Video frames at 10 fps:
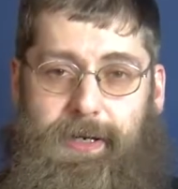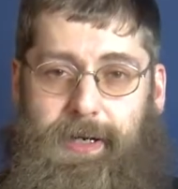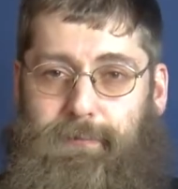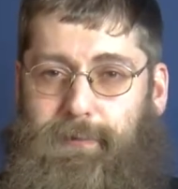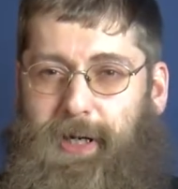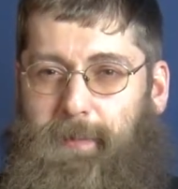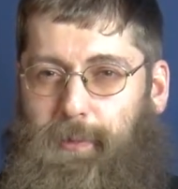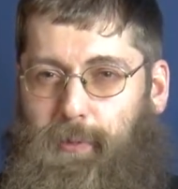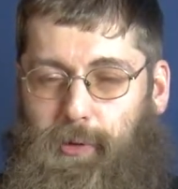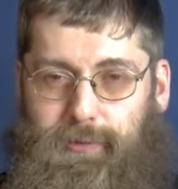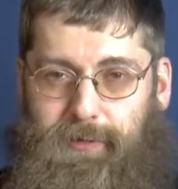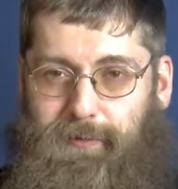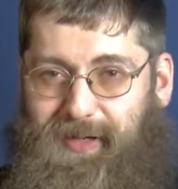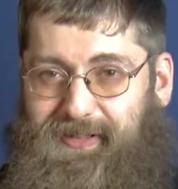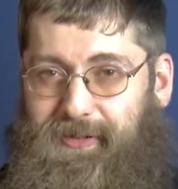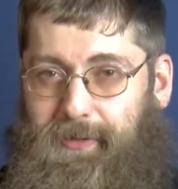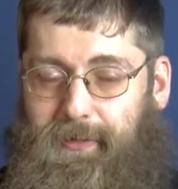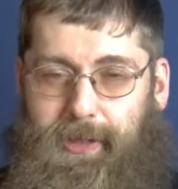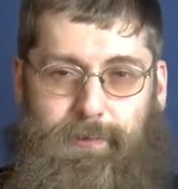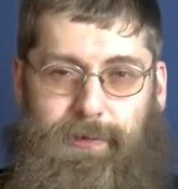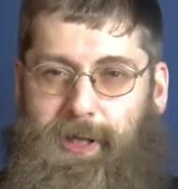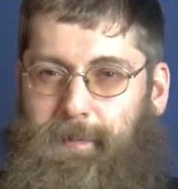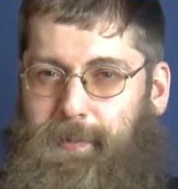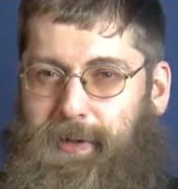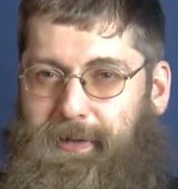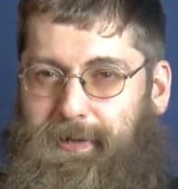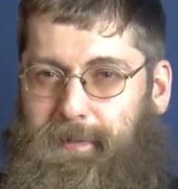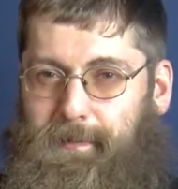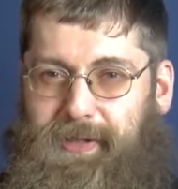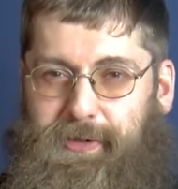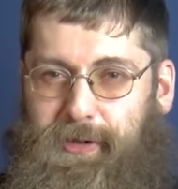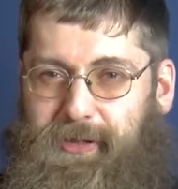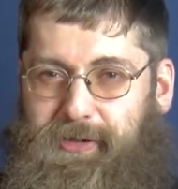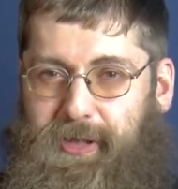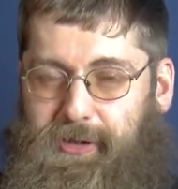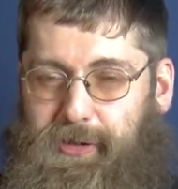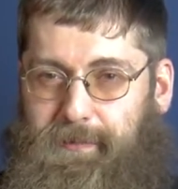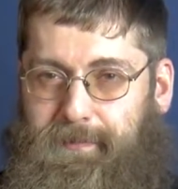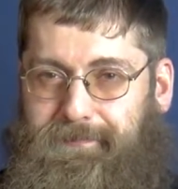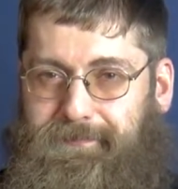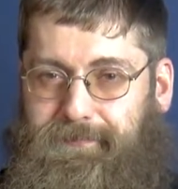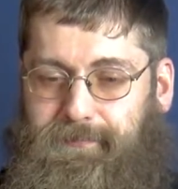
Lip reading: It will help you lauter faster, it will help you get better extraction,